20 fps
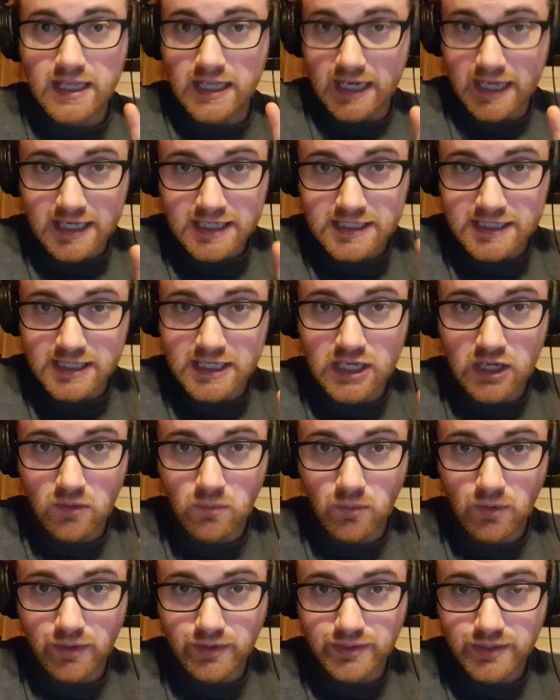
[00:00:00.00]
The last thing
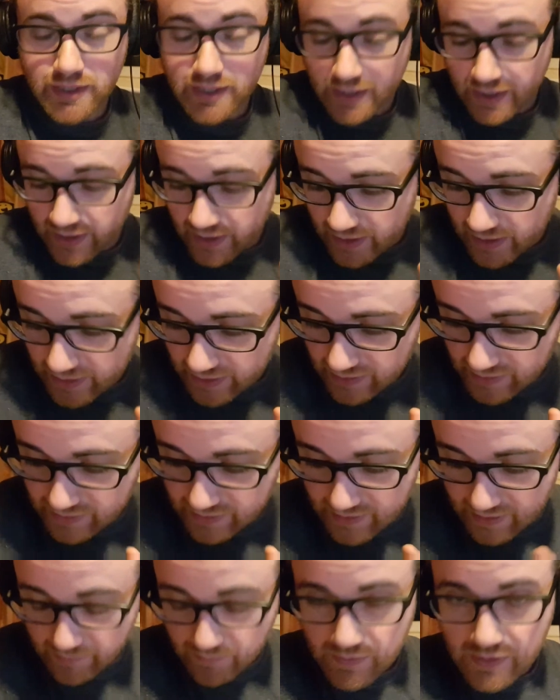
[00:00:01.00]
I want
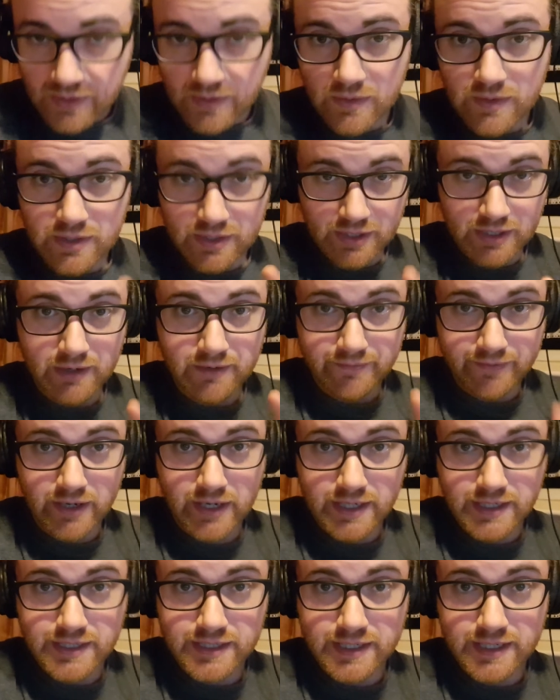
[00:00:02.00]
is them two to start
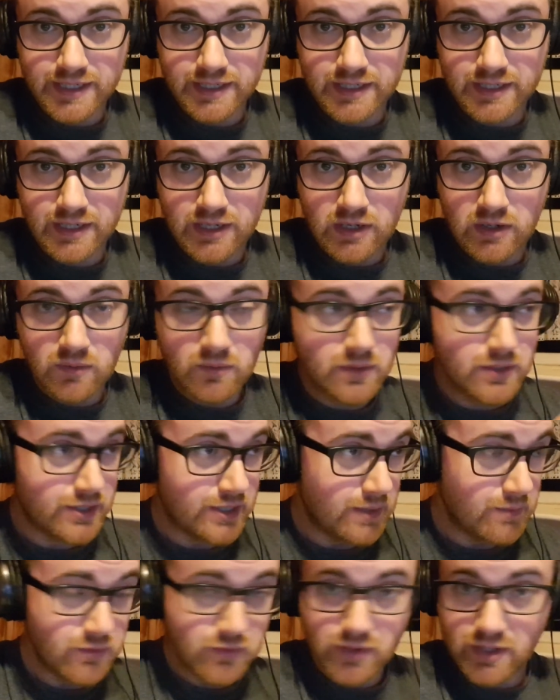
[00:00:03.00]
fighting
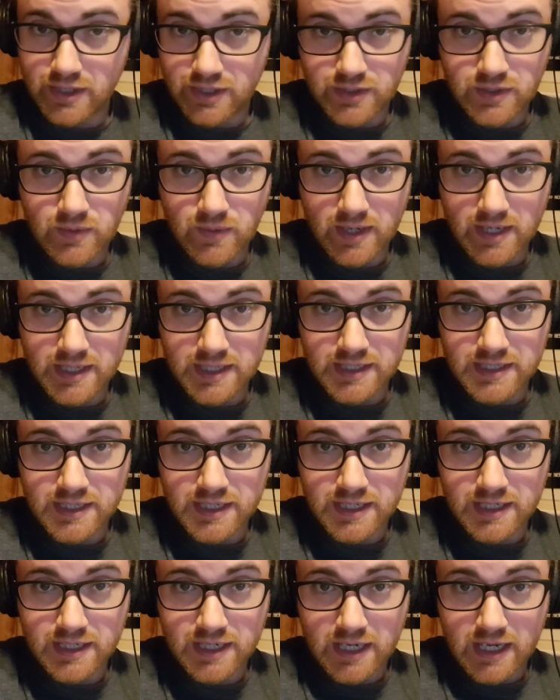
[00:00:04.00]
whilst I'm trying to do
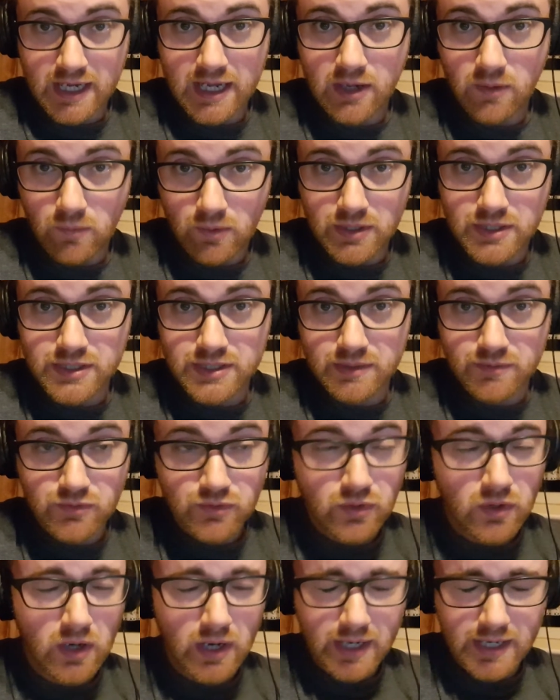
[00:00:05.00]
editing and whilst
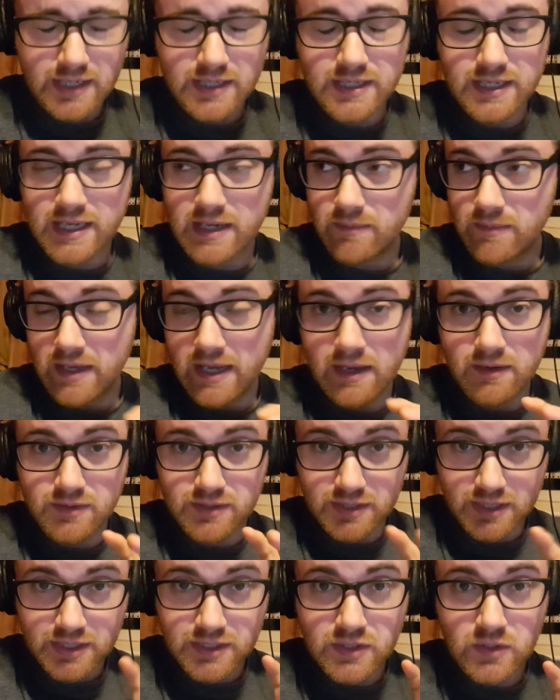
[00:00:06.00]
I'm trying to keep the
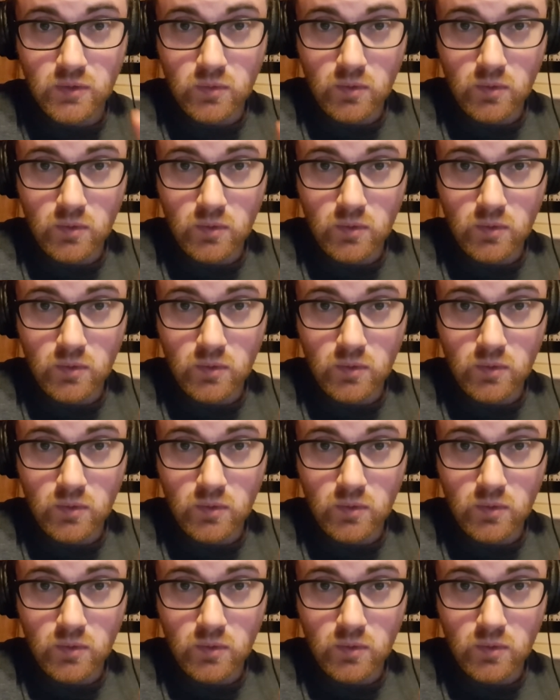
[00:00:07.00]
house nice and